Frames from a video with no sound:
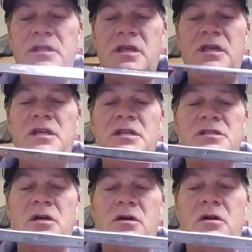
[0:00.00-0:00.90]

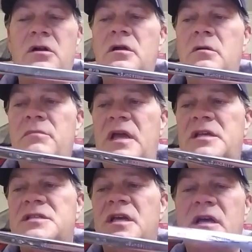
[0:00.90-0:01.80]
These are
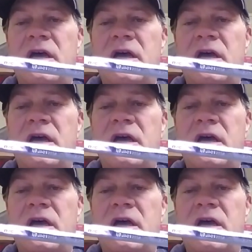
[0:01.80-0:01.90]
amazing.